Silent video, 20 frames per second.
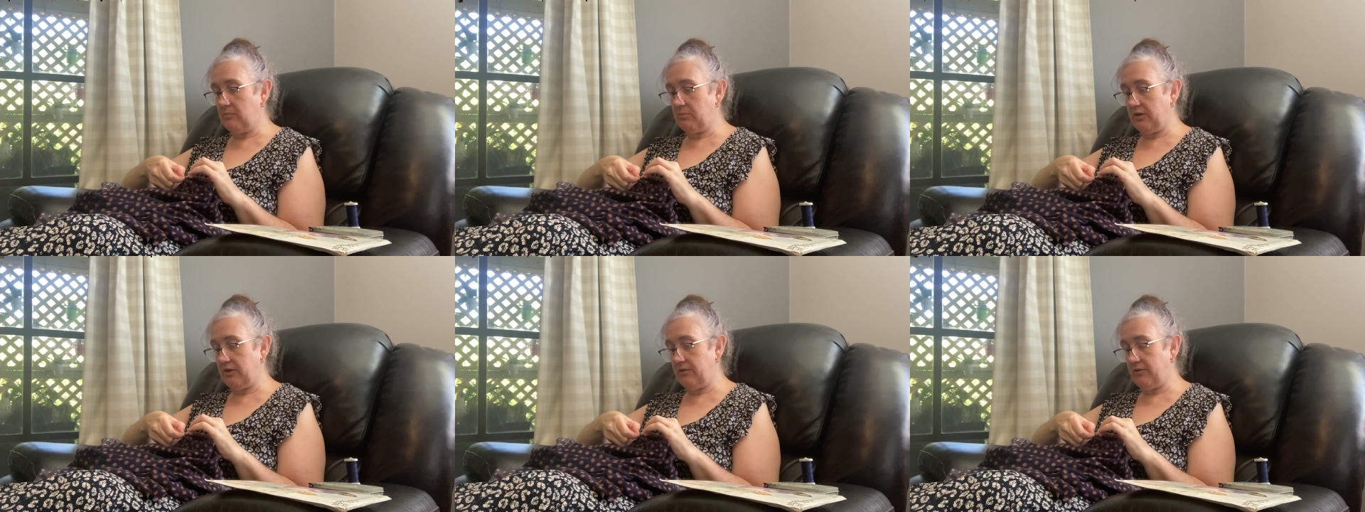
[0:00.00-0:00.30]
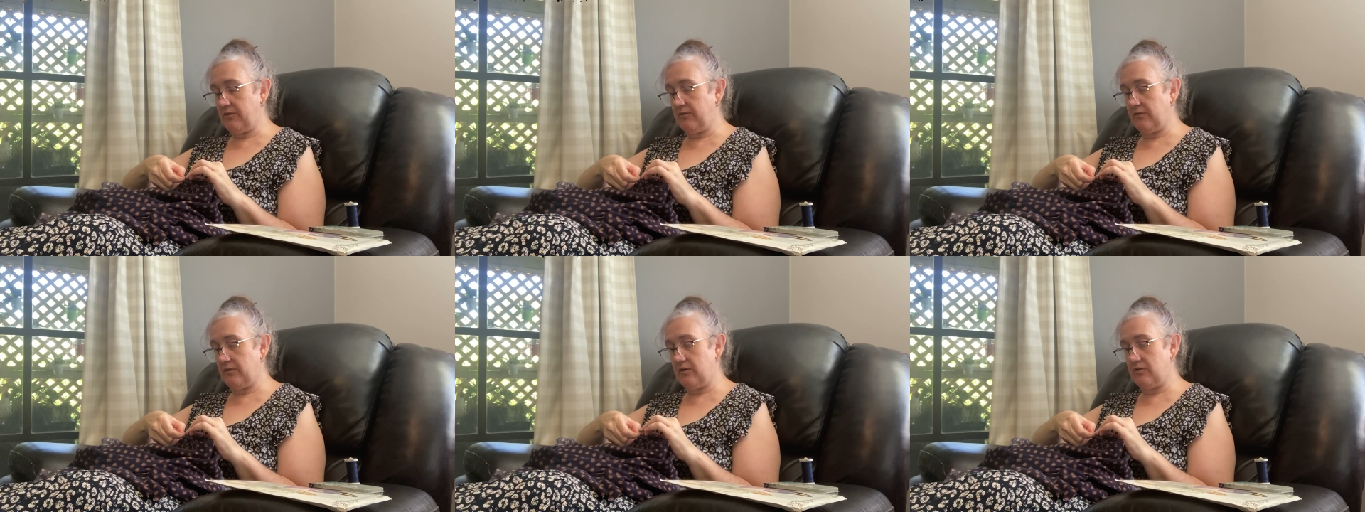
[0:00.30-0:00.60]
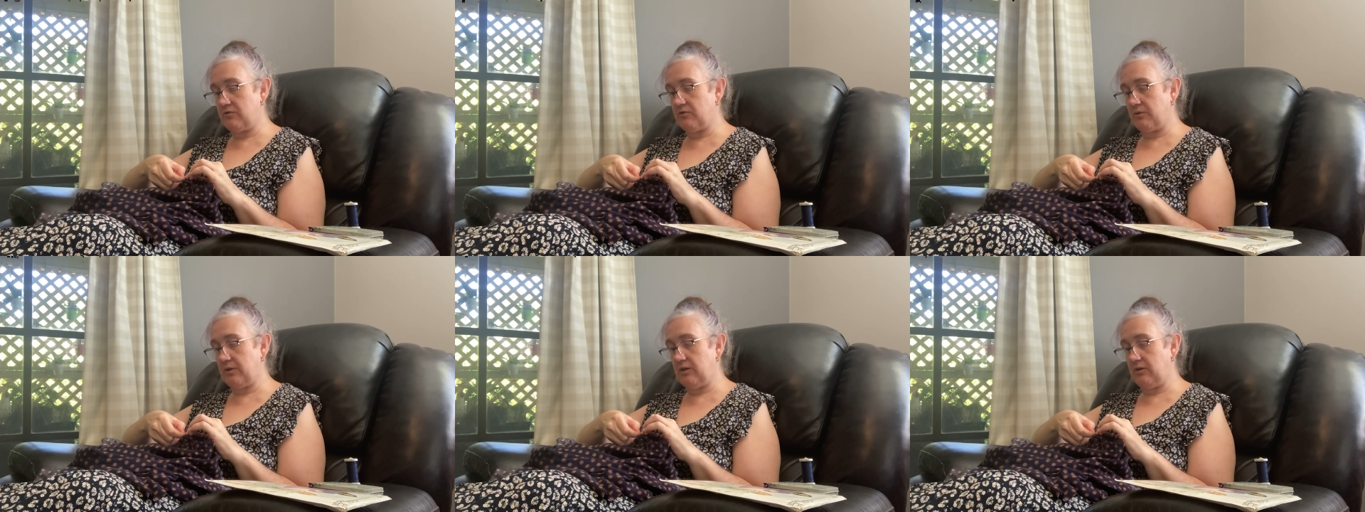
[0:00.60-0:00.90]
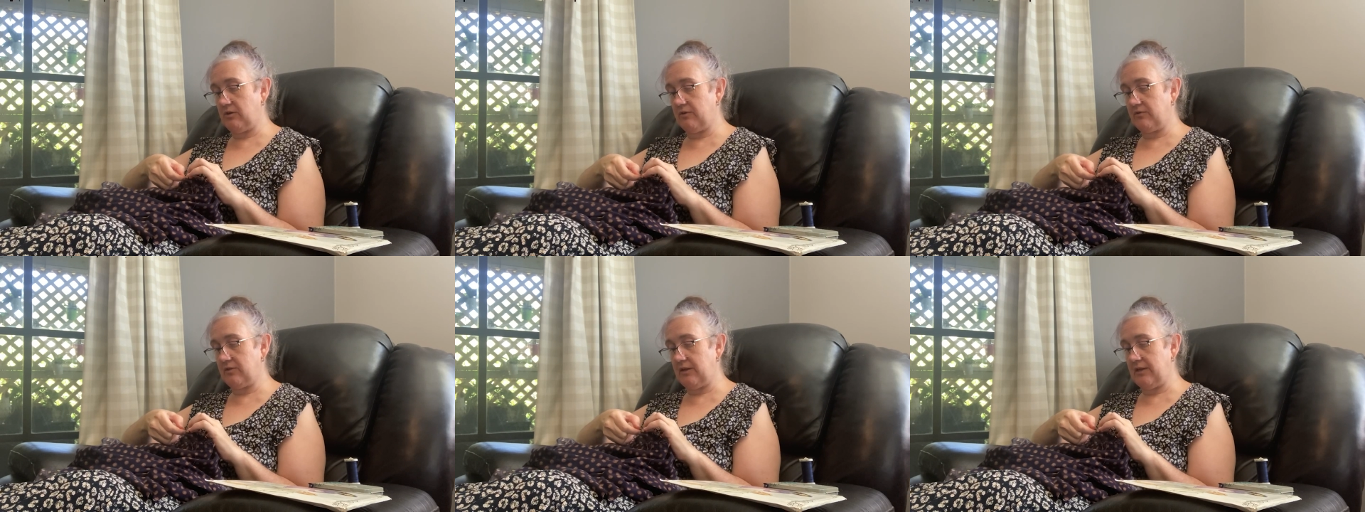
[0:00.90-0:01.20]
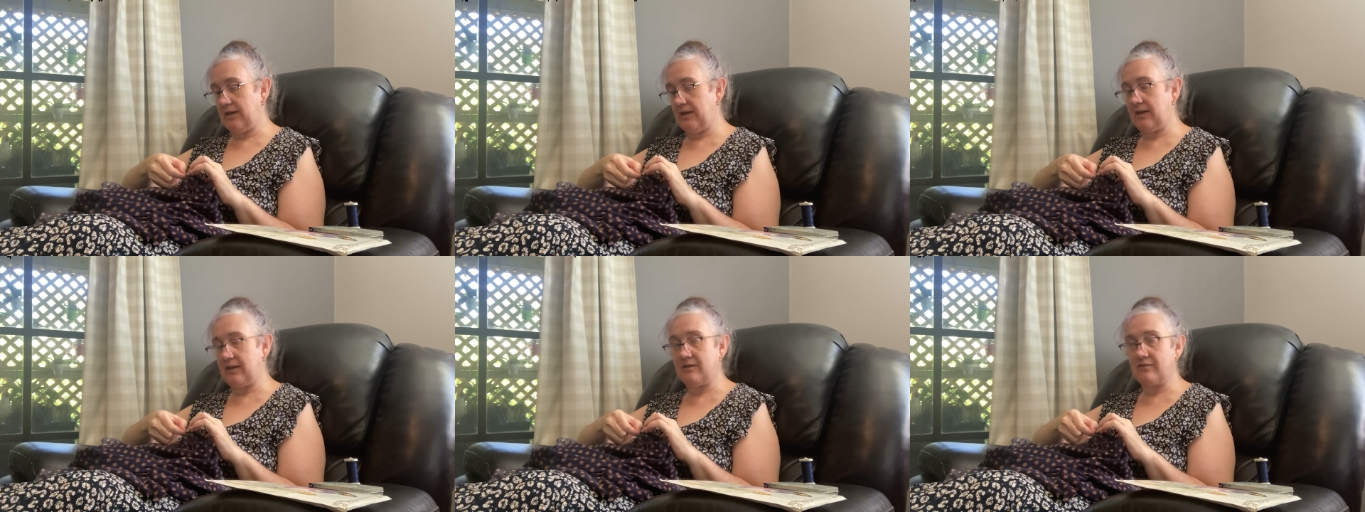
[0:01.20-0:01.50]
but the surgery got
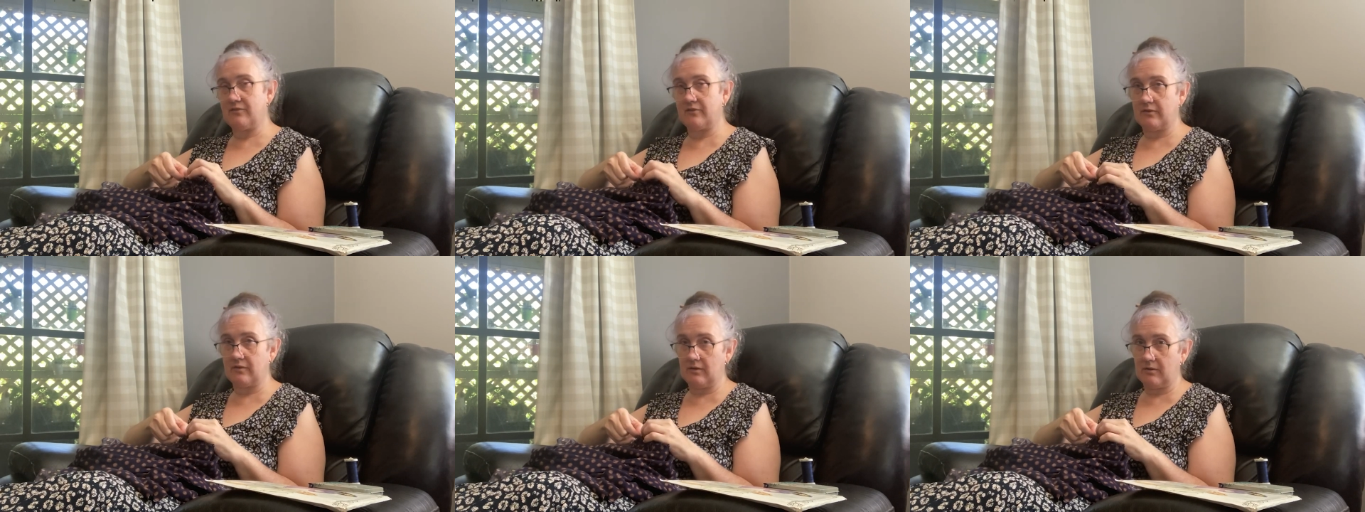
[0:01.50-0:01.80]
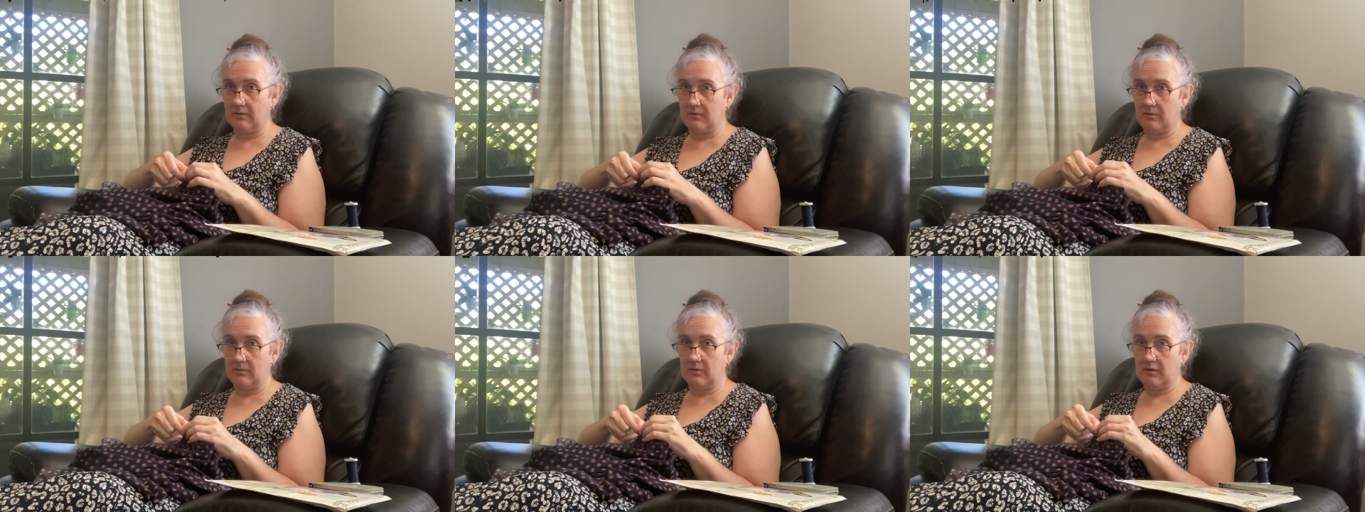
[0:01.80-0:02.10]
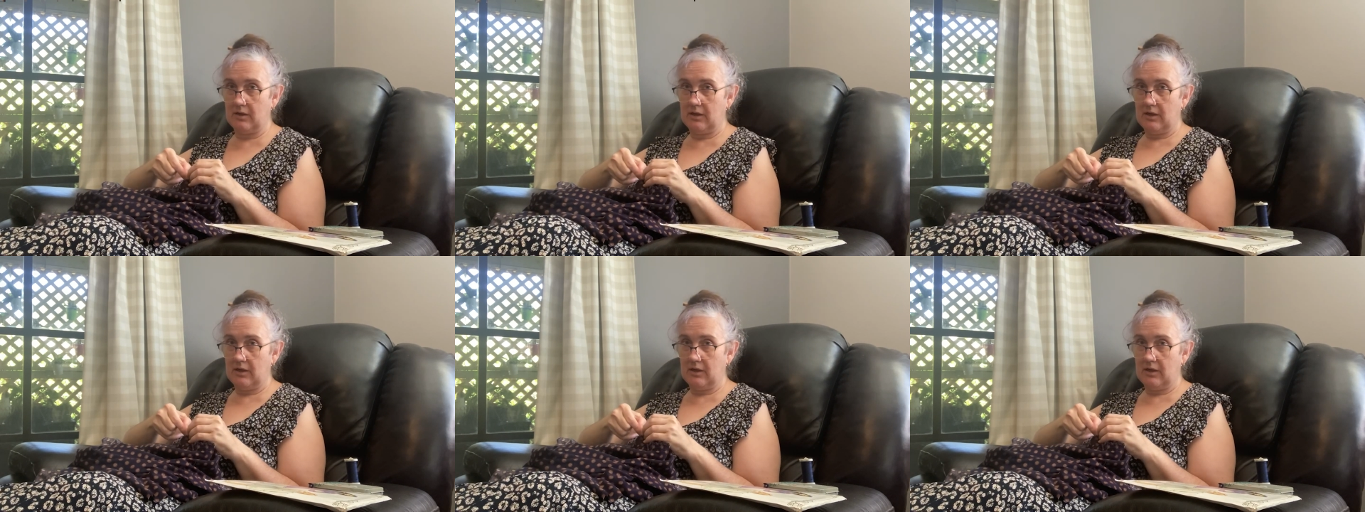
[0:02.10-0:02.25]
delayed. So